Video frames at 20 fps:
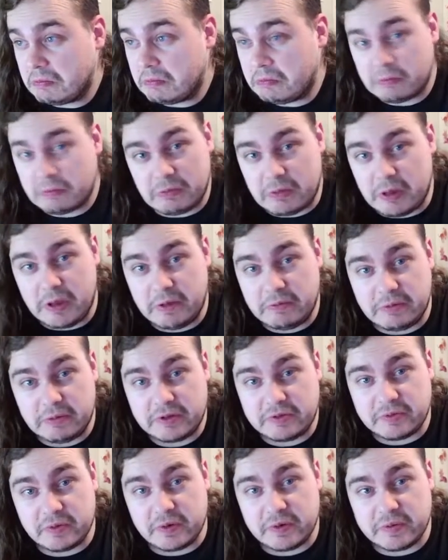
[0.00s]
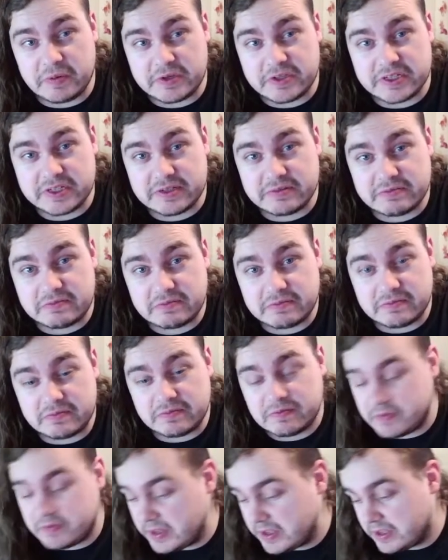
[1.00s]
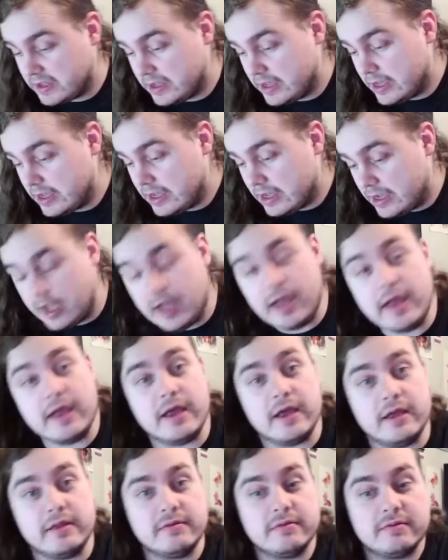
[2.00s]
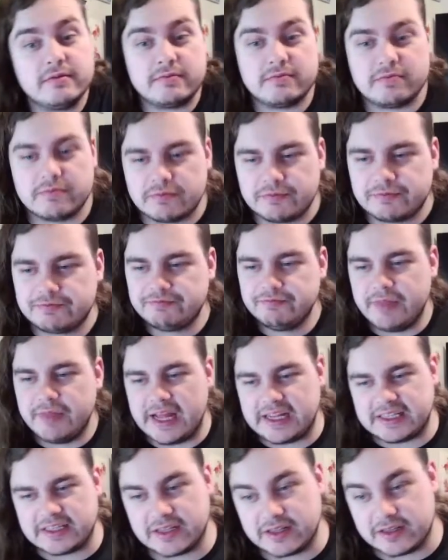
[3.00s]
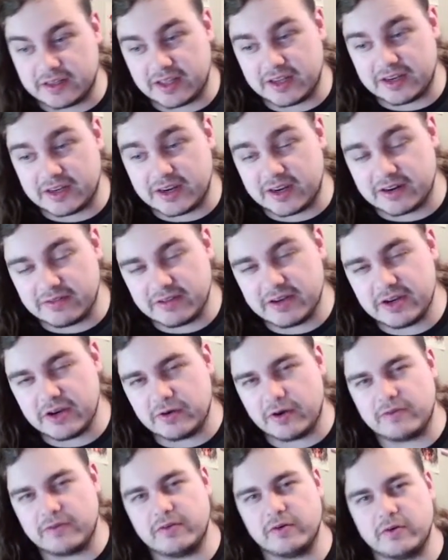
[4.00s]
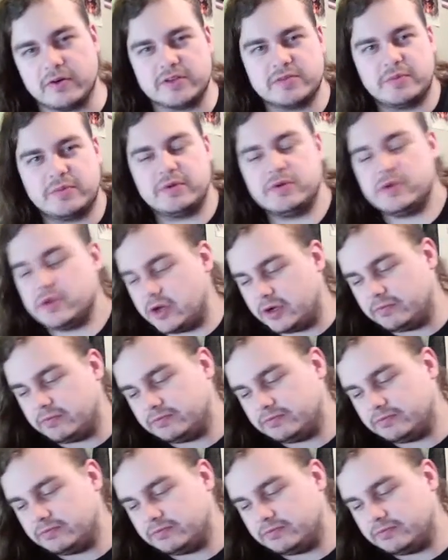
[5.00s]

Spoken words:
Yeah, that's pretty much it. I That's not the entire video, of course, but you know,